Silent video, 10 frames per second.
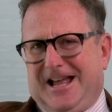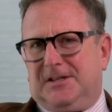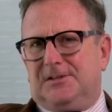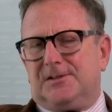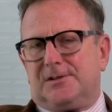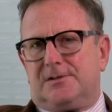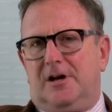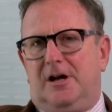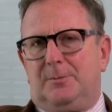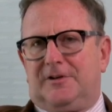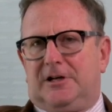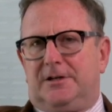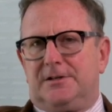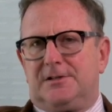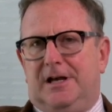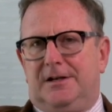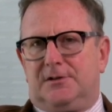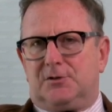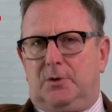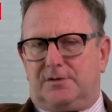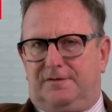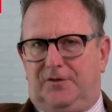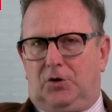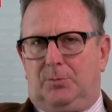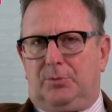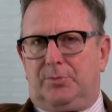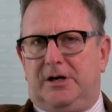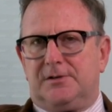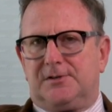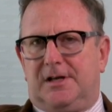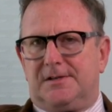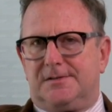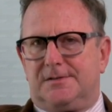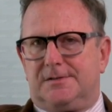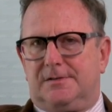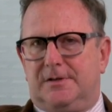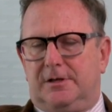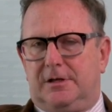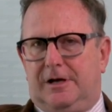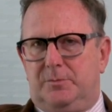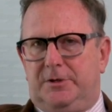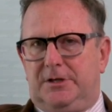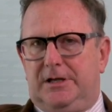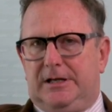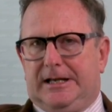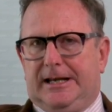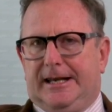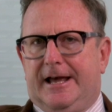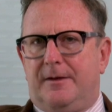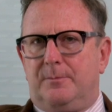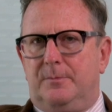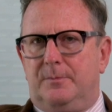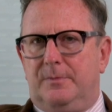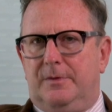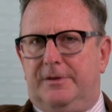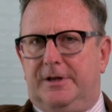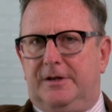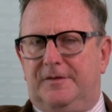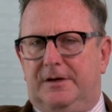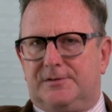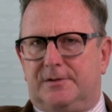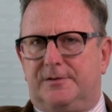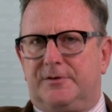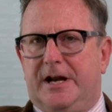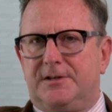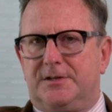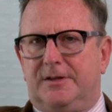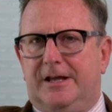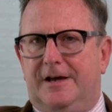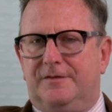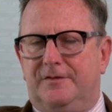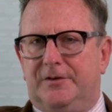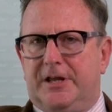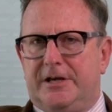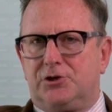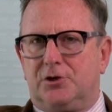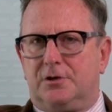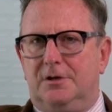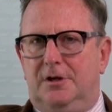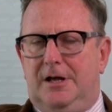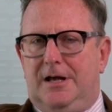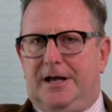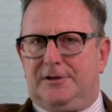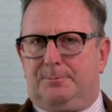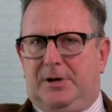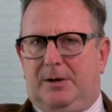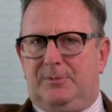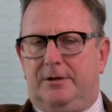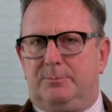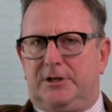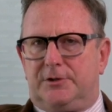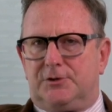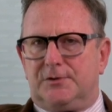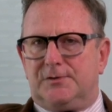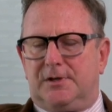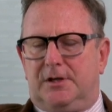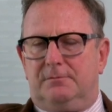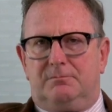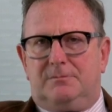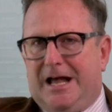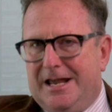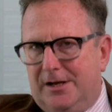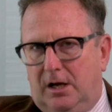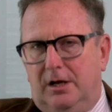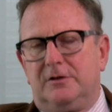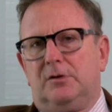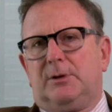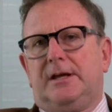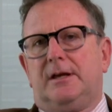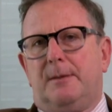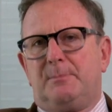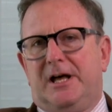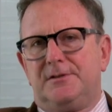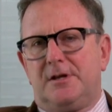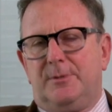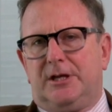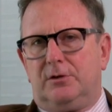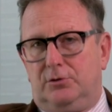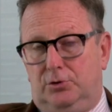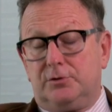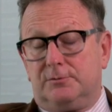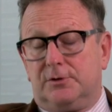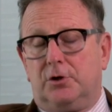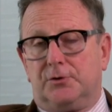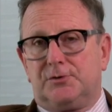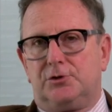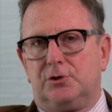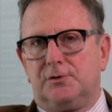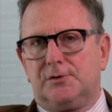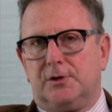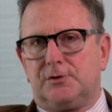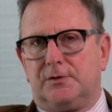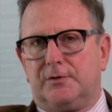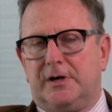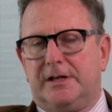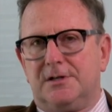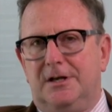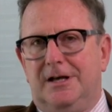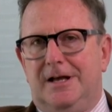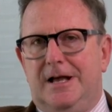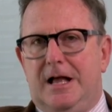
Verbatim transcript: again, this is a term of art and it's quite a formal process, that a government can claim that if there is a threat to the life of the nation and a public emergency, and arguably a pandemic could constitute such a threat,